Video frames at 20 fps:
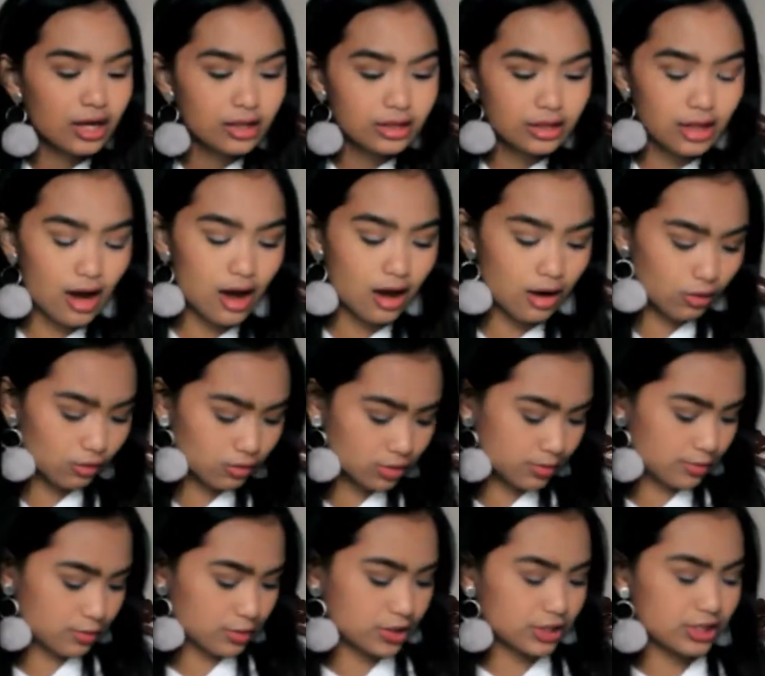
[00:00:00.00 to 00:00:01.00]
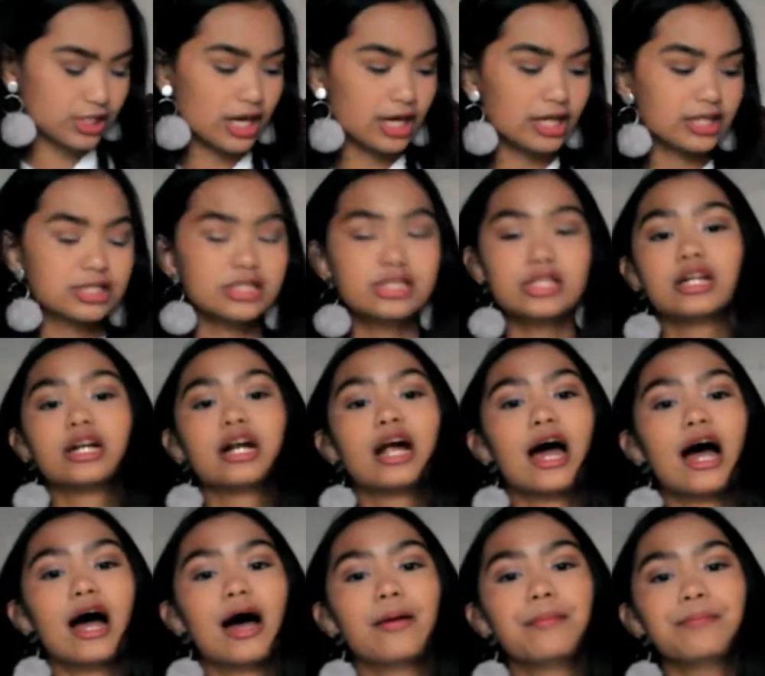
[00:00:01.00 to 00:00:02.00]
Nakakausap ko siya sa
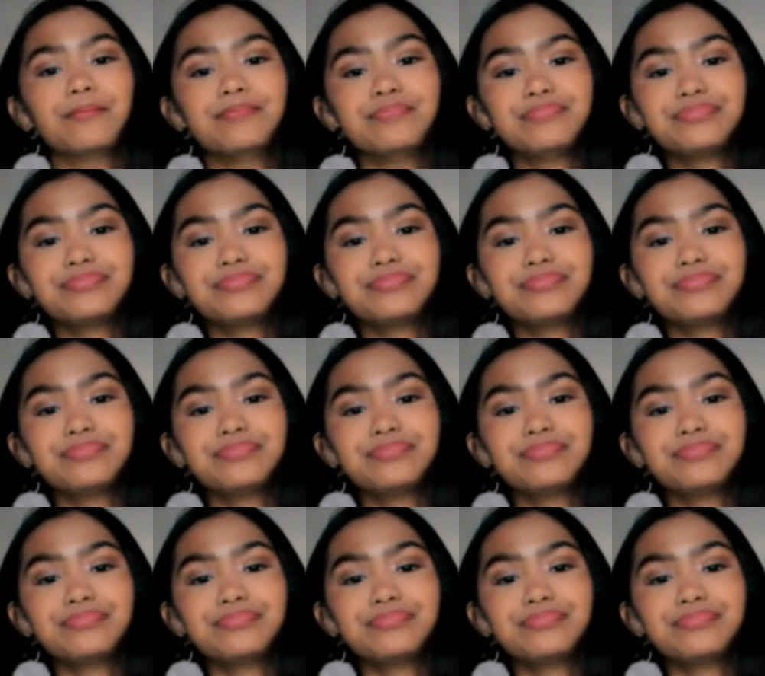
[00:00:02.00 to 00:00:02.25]
Instagram.